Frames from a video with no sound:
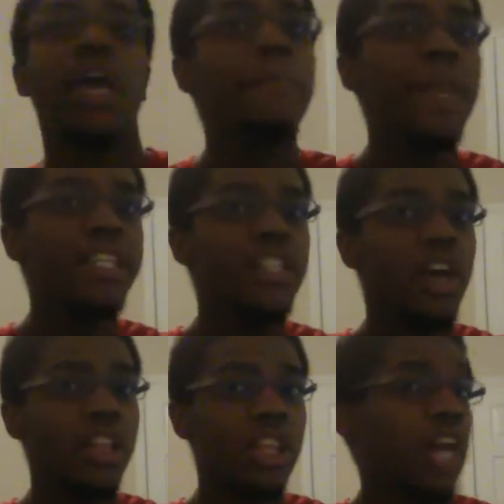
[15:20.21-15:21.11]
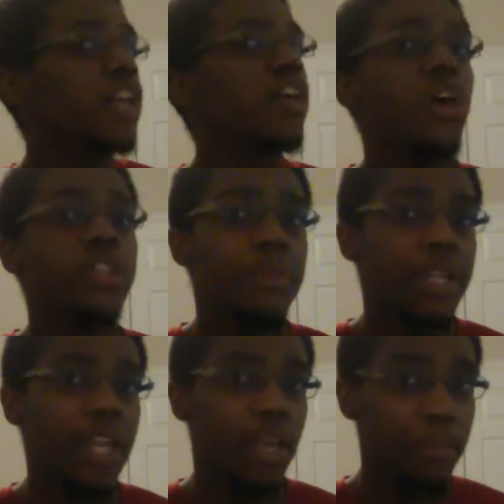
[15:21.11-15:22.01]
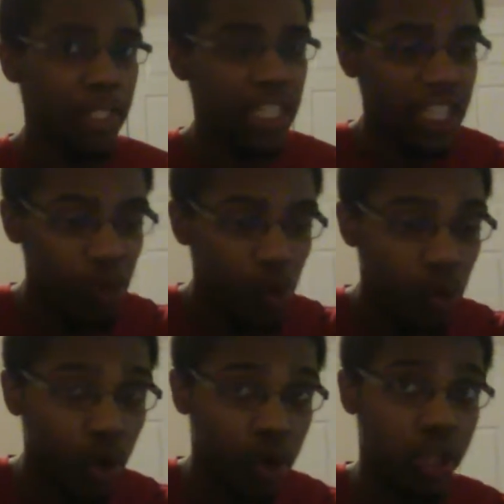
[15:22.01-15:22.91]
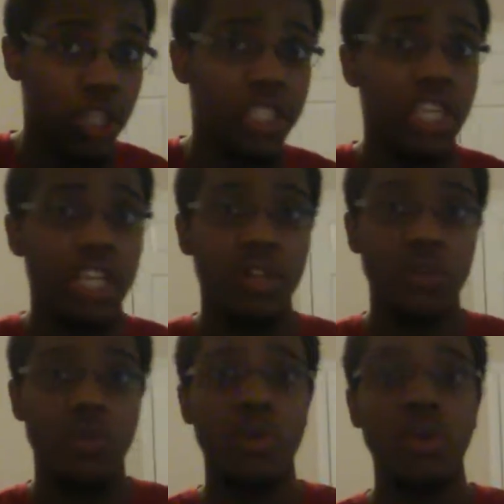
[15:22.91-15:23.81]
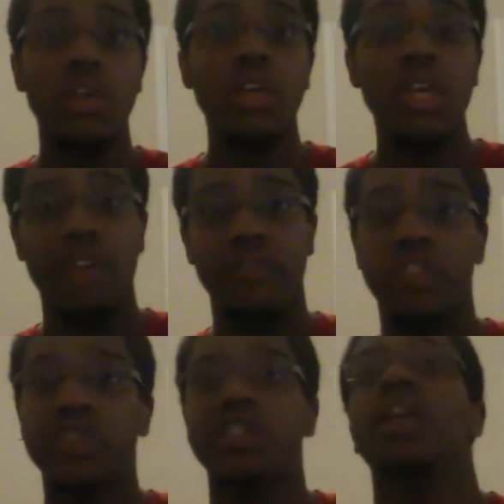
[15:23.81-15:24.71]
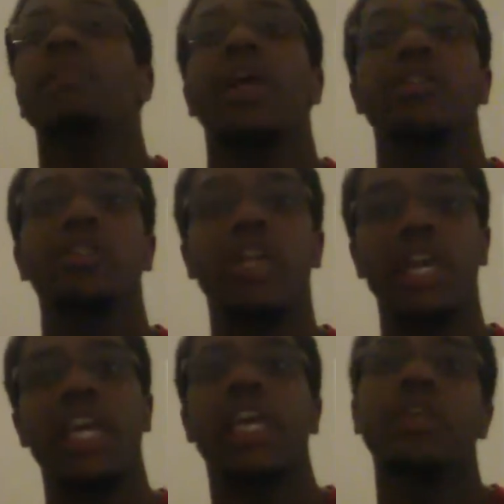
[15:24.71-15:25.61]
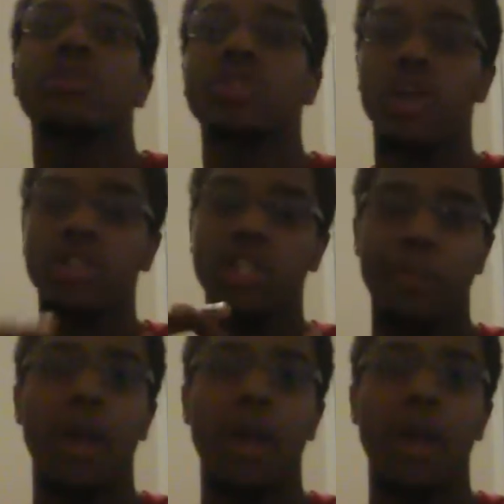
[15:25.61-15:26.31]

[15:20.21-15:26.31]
it makes a lot of cards in my deck completely worthless in a duel. If it shuts down my extra deck, I can't use cards like